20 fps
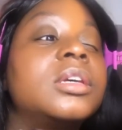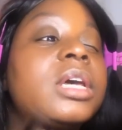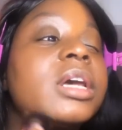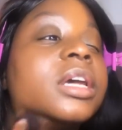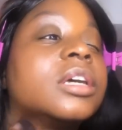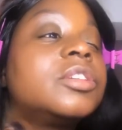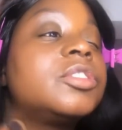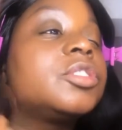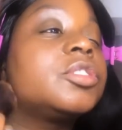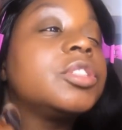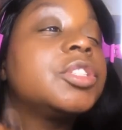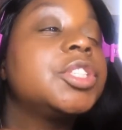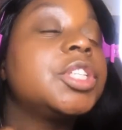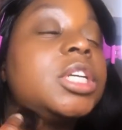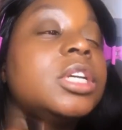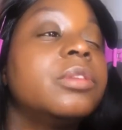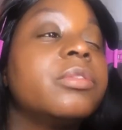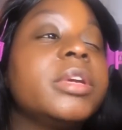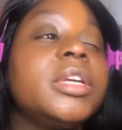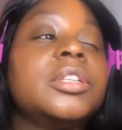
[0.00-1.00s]
extra shade
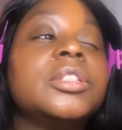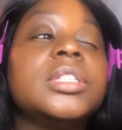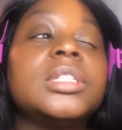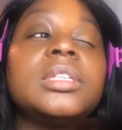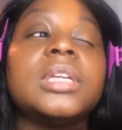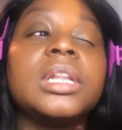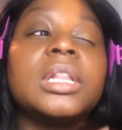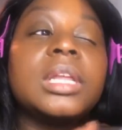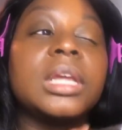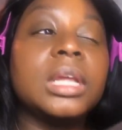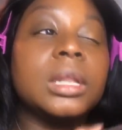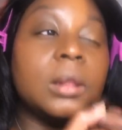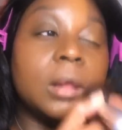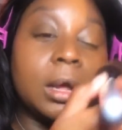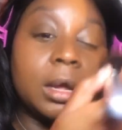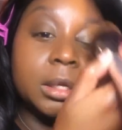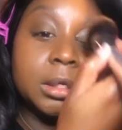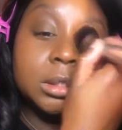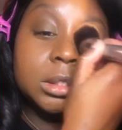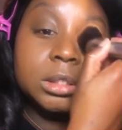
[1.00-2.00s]
ranges that they
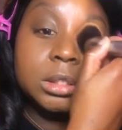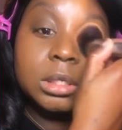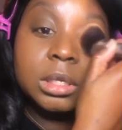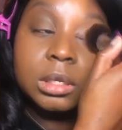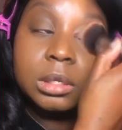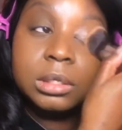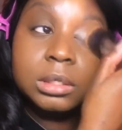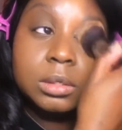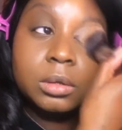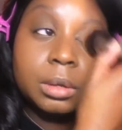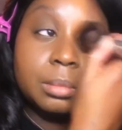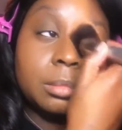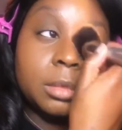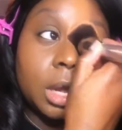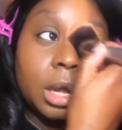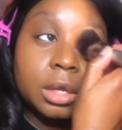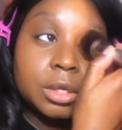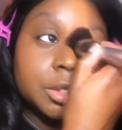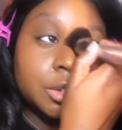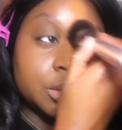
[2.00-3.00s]
launched, so I'm not
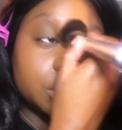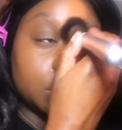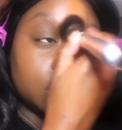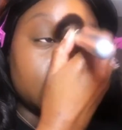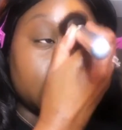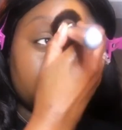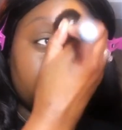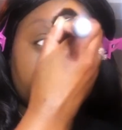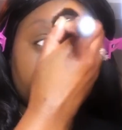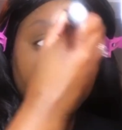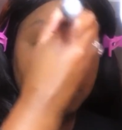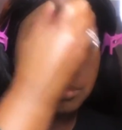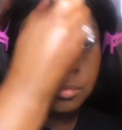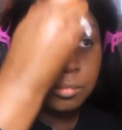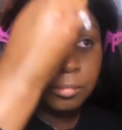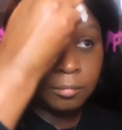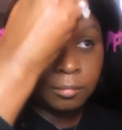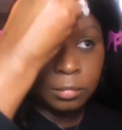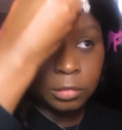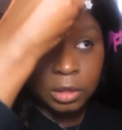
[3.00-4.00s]
sure
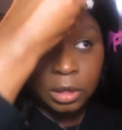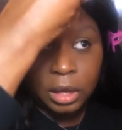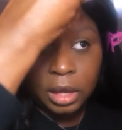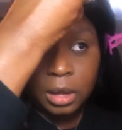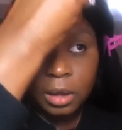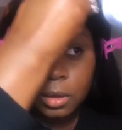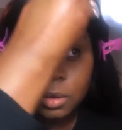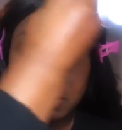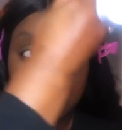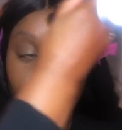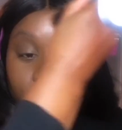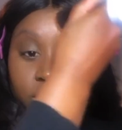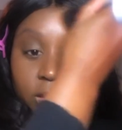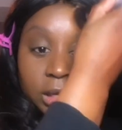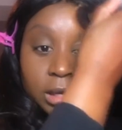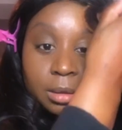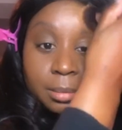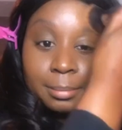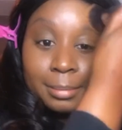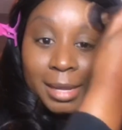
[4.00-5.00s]
how they
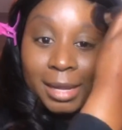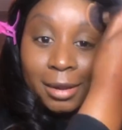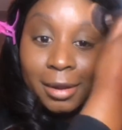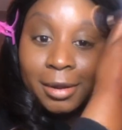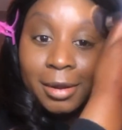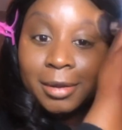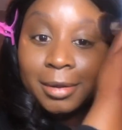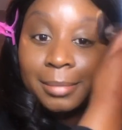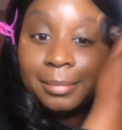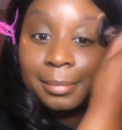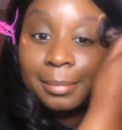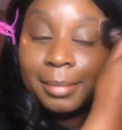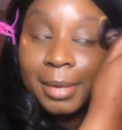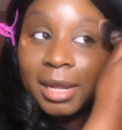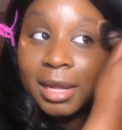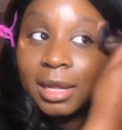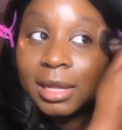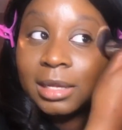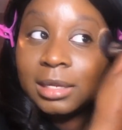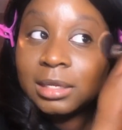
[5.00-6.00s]
compare,
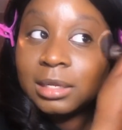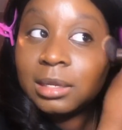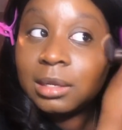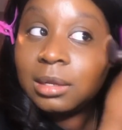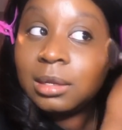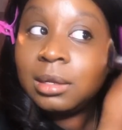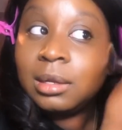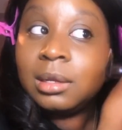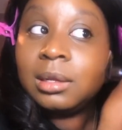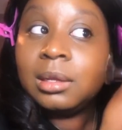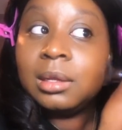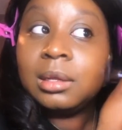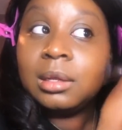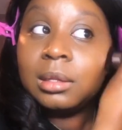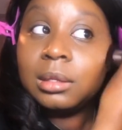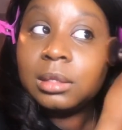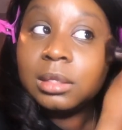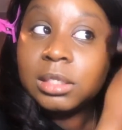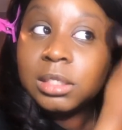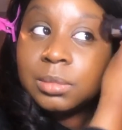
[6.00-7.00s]
but
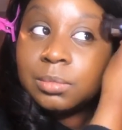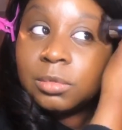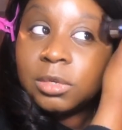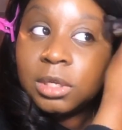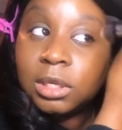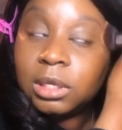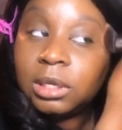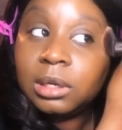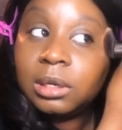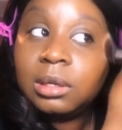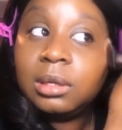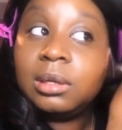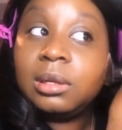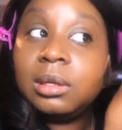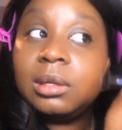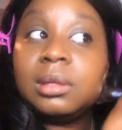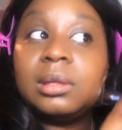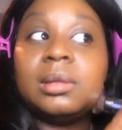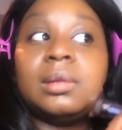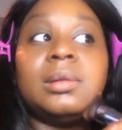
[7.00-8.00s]
this one
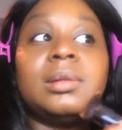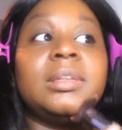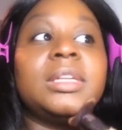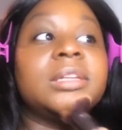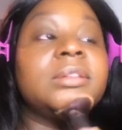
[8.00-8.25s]
to